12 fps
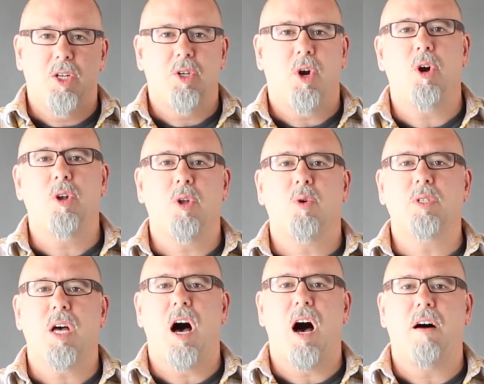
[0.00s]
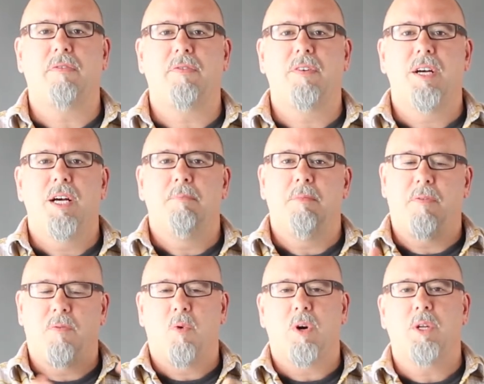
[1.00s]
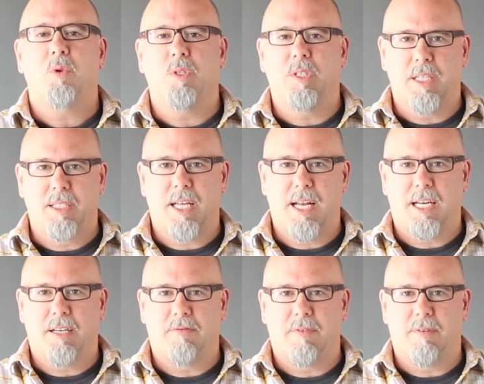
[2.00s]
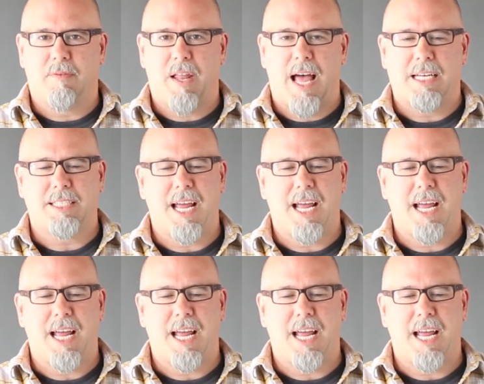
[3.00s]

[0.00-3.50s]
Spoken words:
turn those off before you disconnect it from the flash.